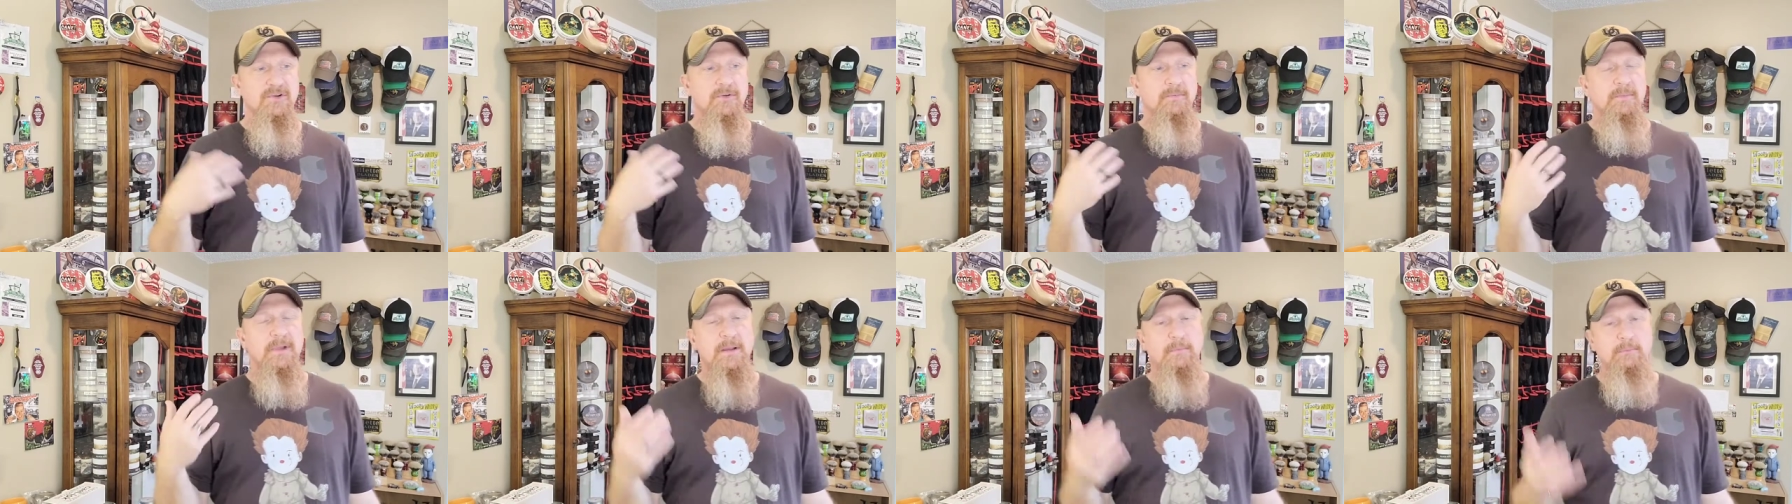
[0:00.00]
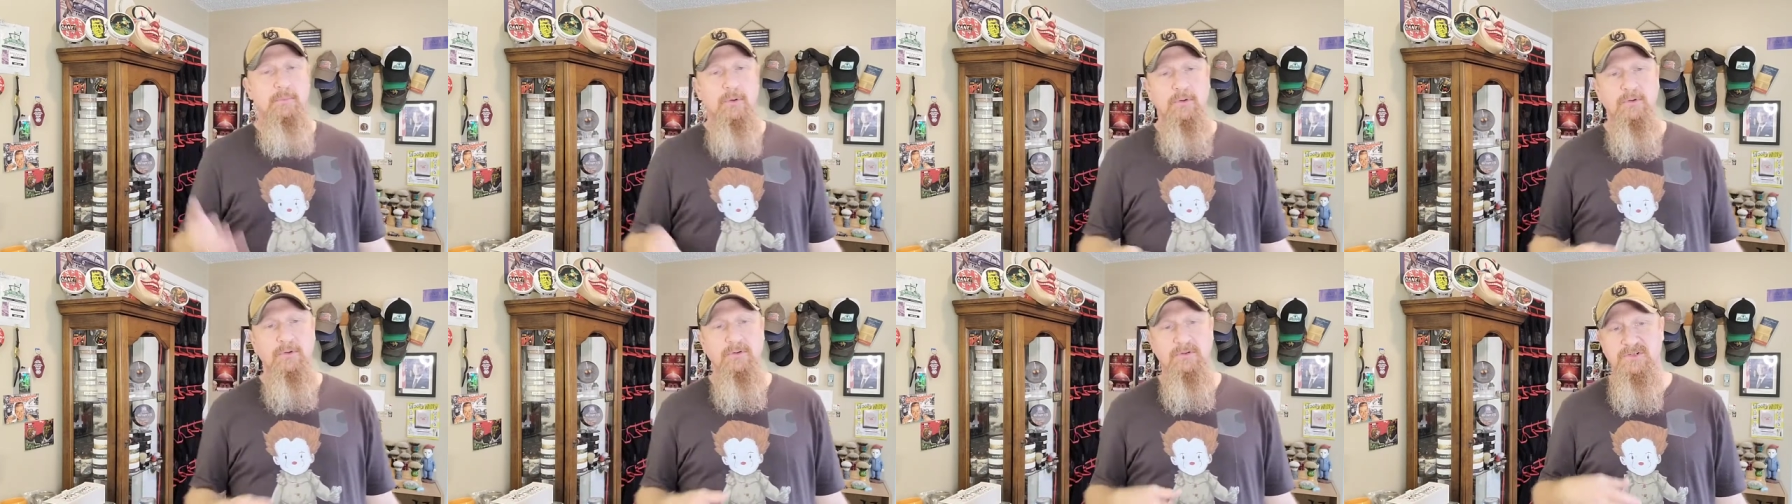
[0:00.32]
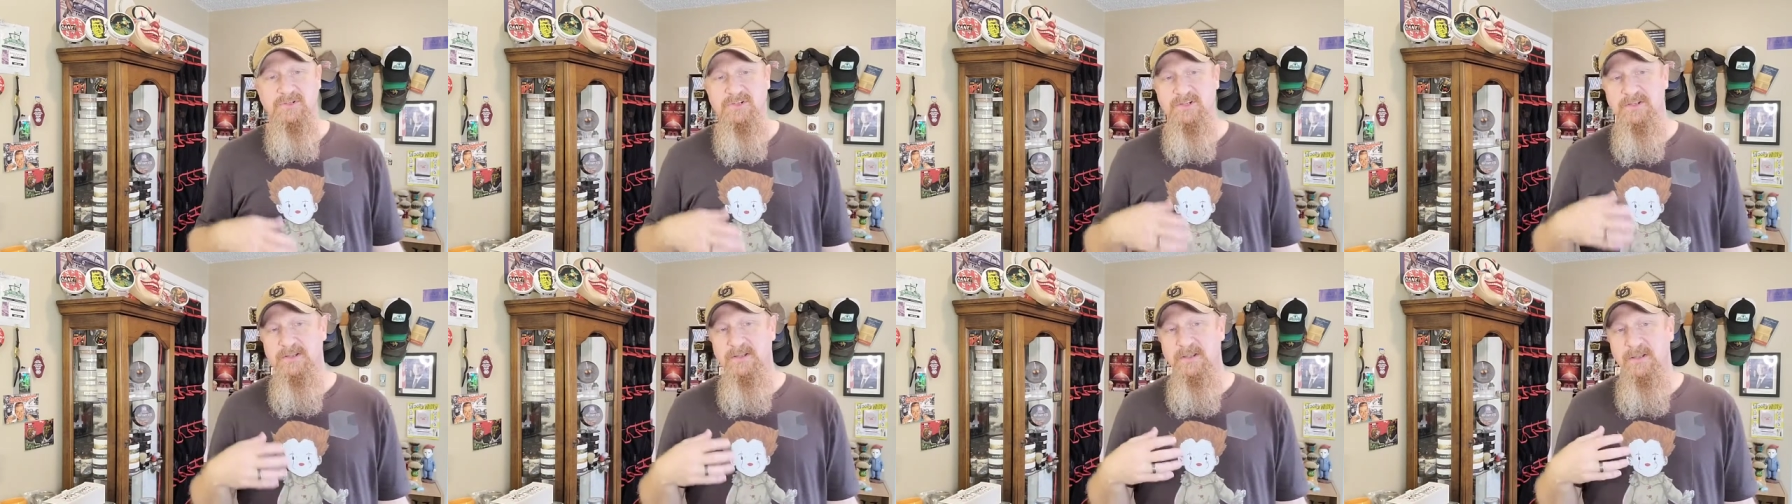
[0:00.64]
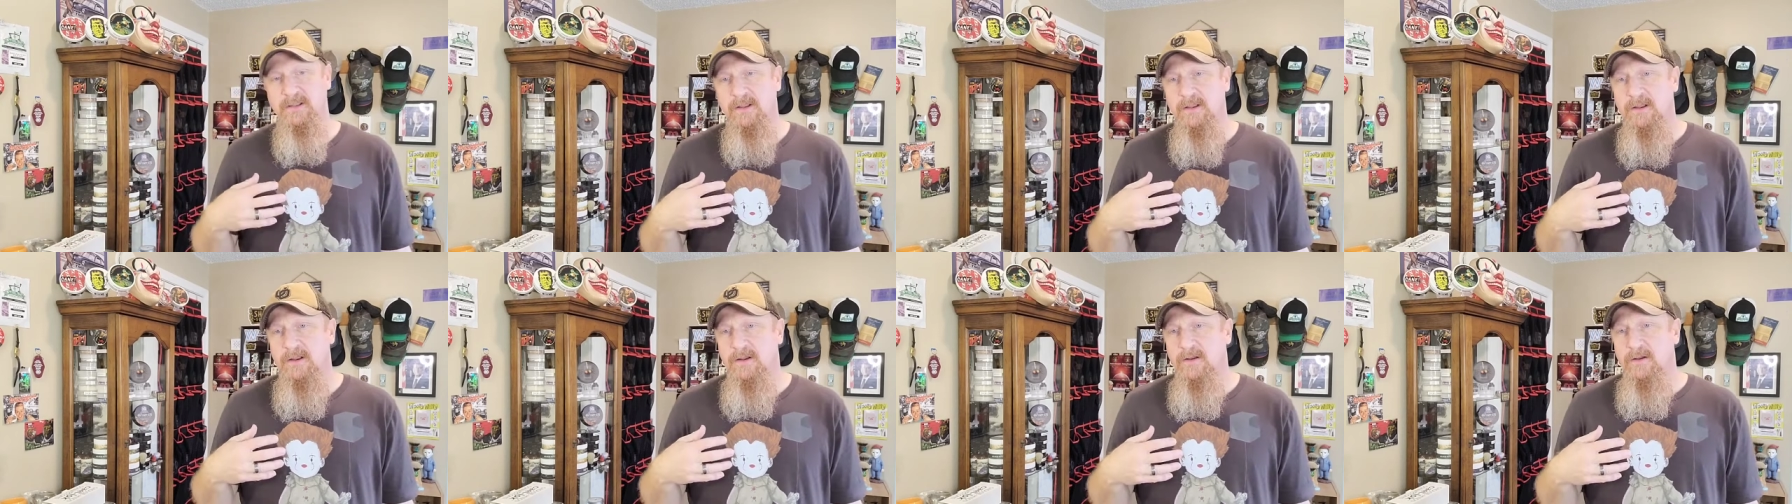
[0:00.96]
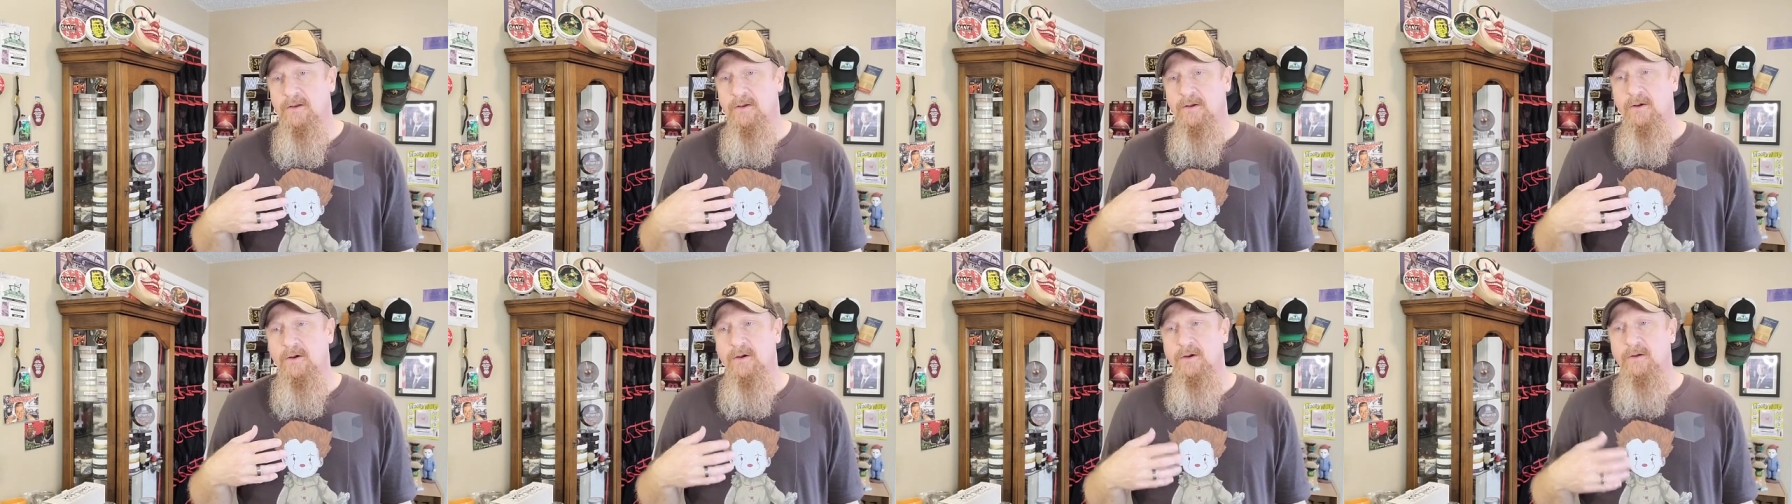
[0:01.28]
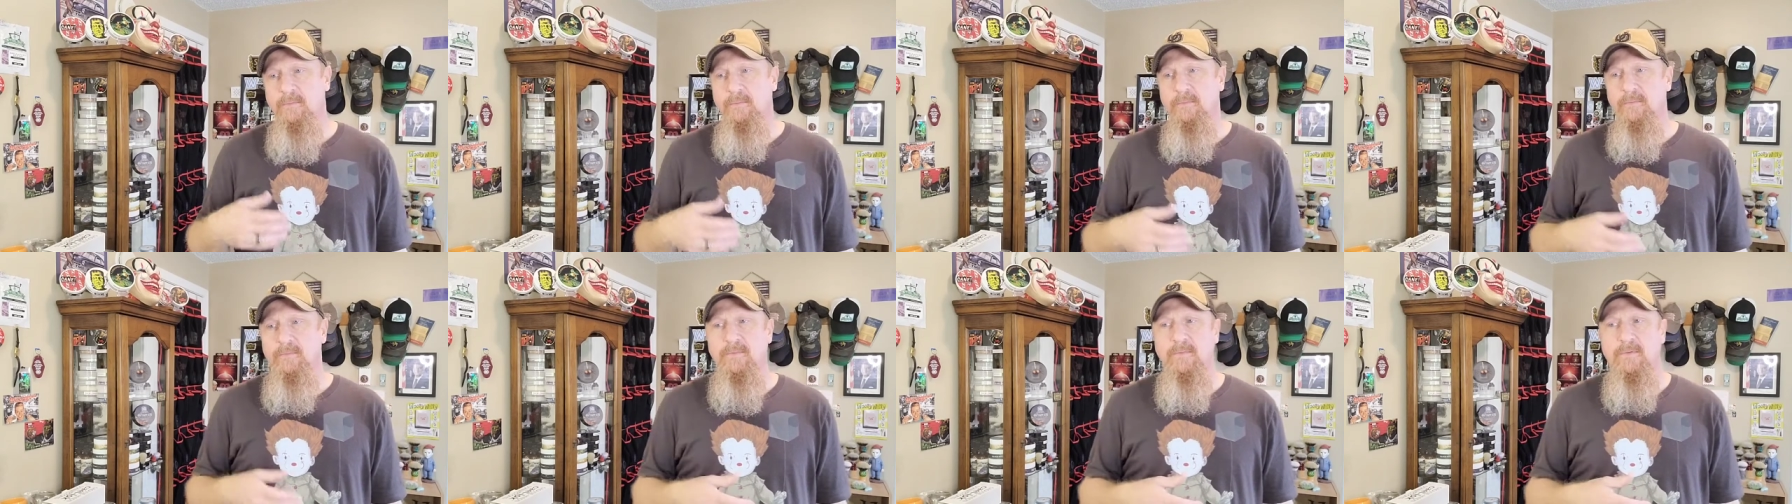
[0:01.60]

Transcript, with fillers: or Malbolge or